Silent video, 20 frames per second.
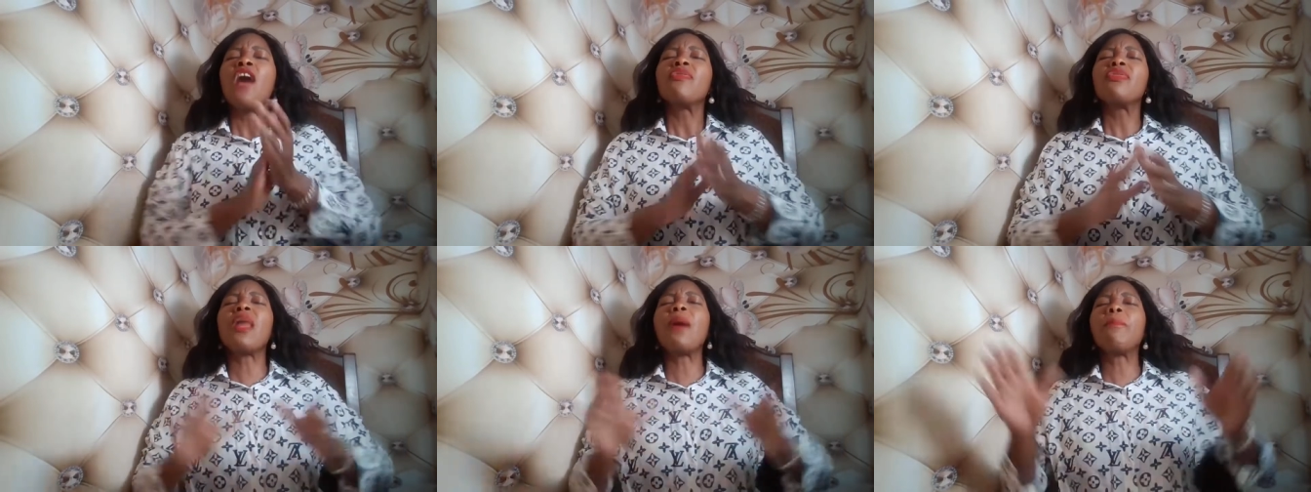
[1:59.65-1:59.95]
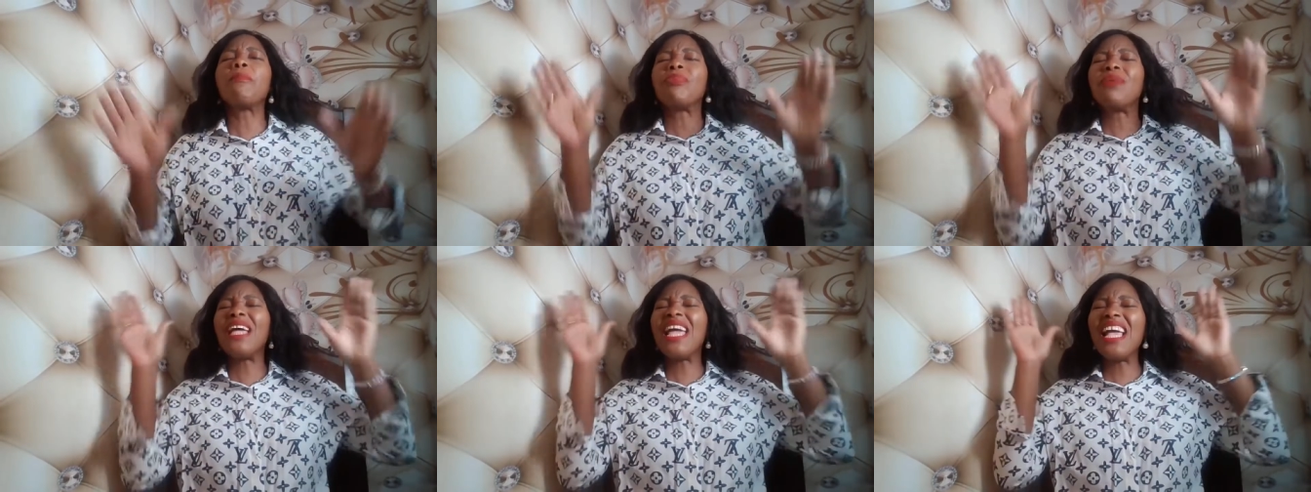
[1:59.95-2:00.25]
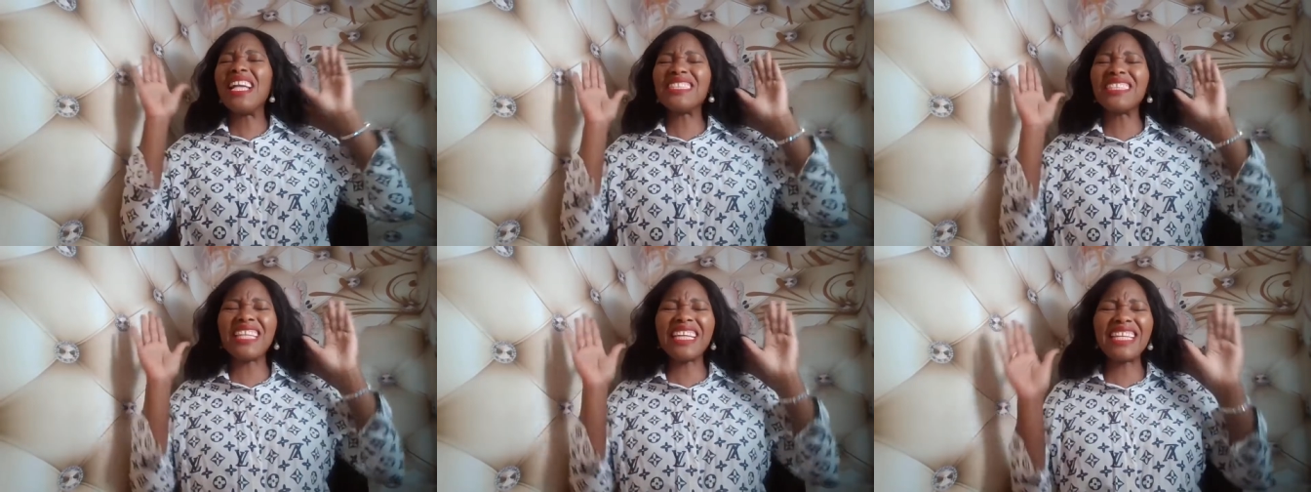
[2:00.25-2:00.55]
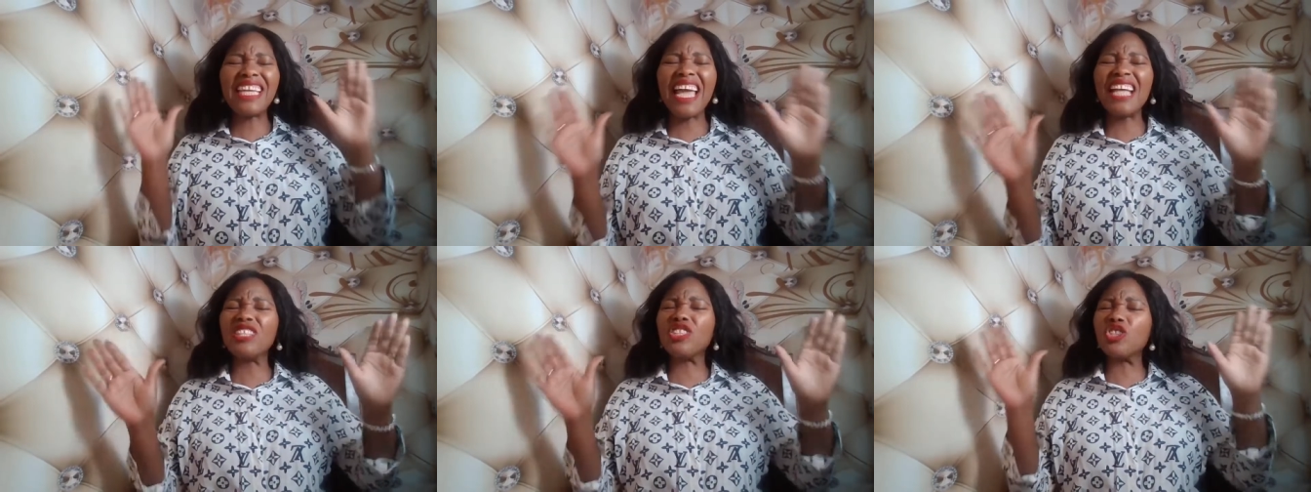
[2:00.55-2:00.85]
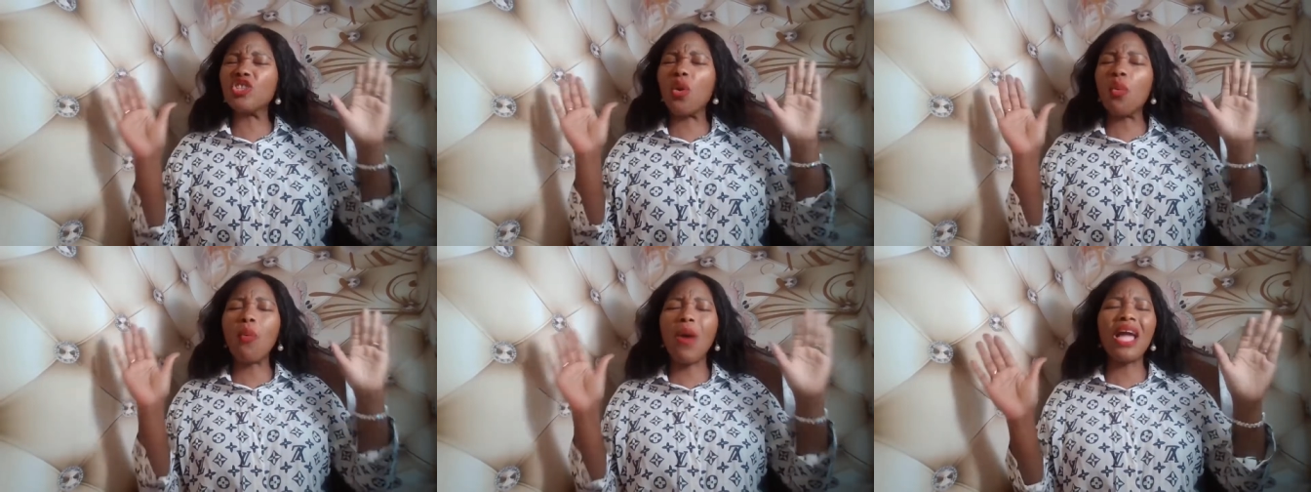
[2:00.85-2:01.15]
The plans against
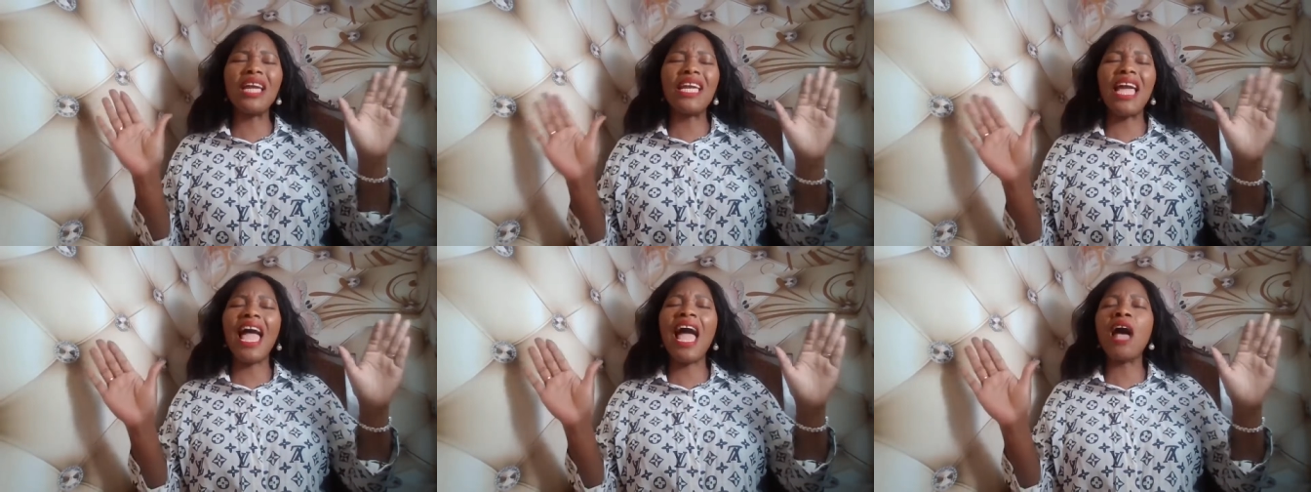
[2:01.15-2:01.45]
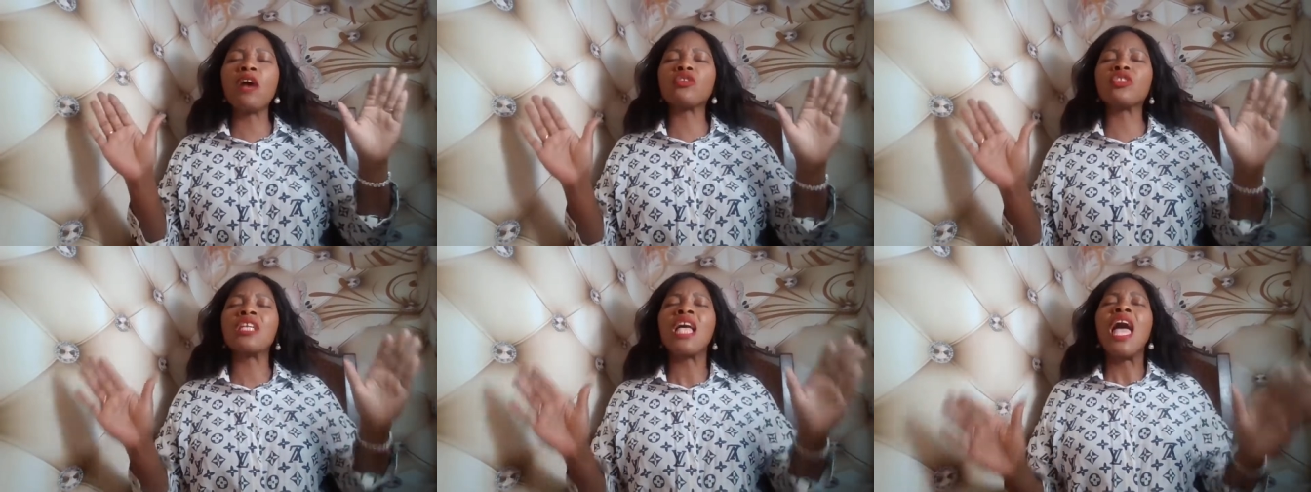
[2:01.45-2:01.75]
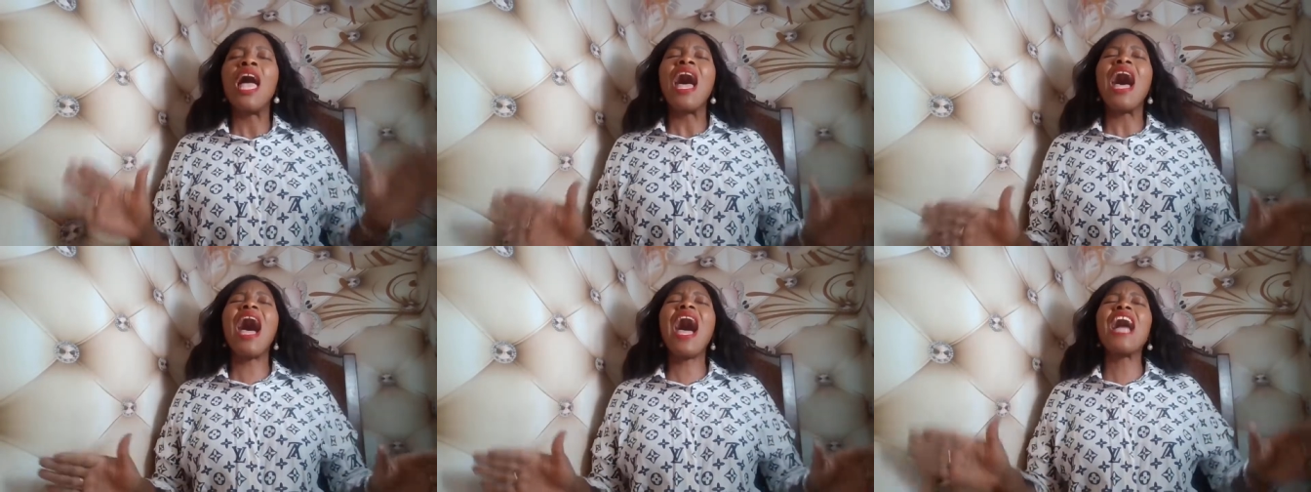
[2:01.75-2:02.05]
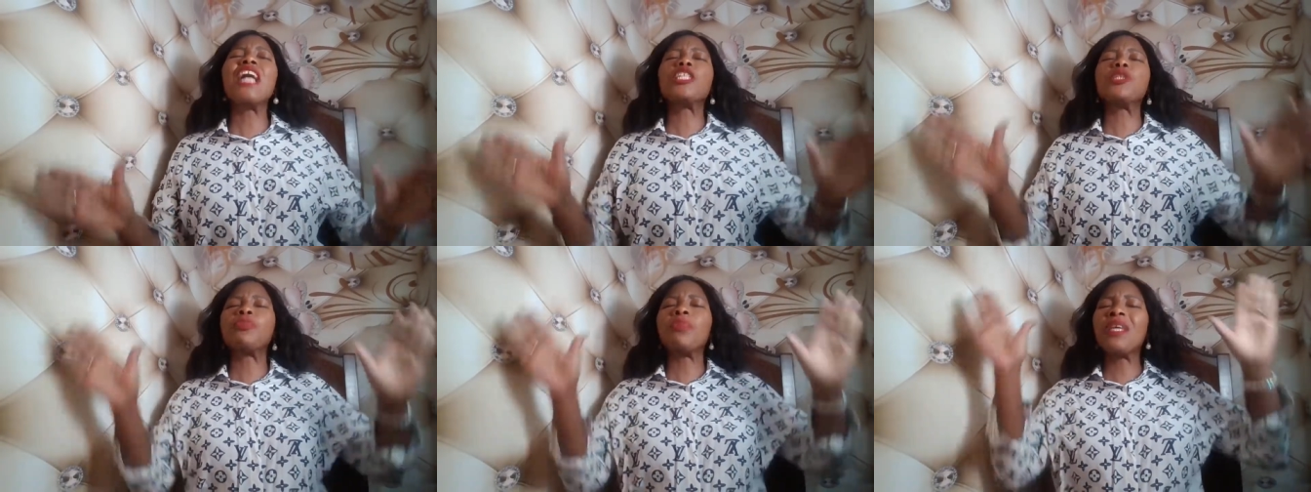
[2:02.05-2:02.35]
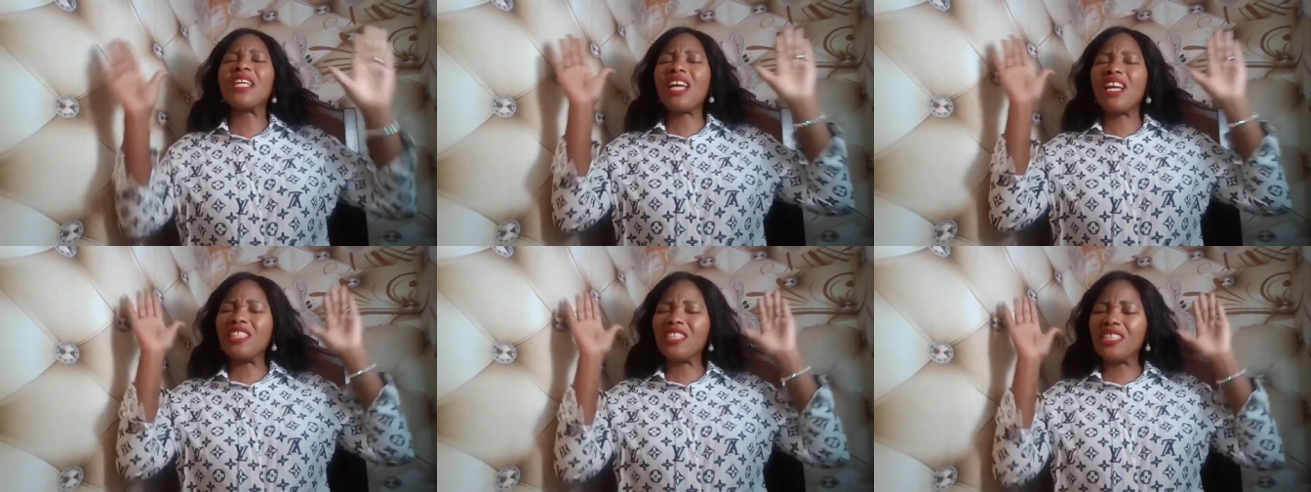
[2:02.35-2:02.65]
the White House. I
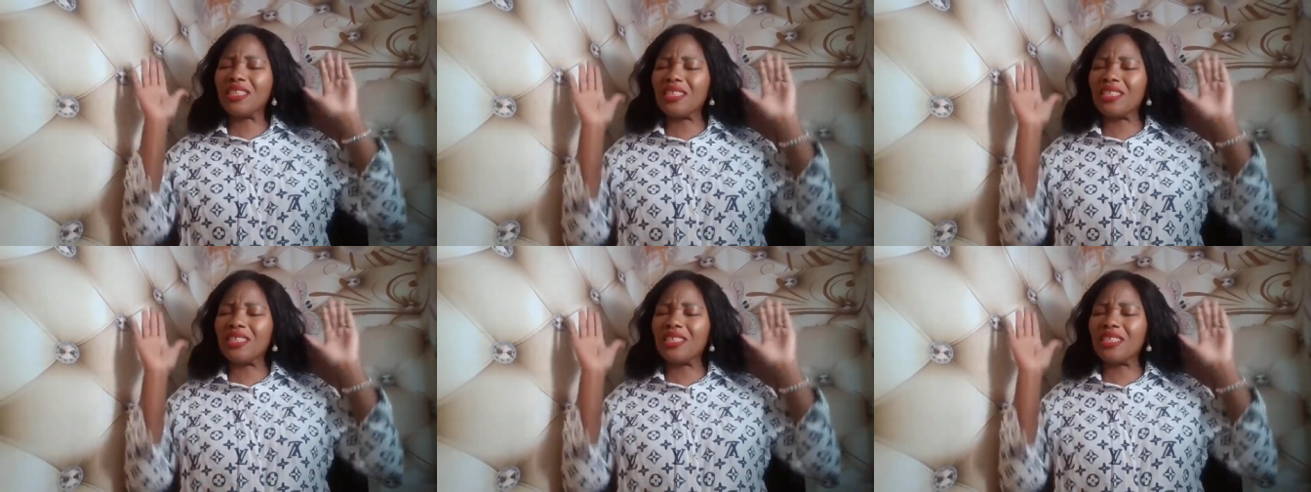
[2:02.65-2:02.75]
speak of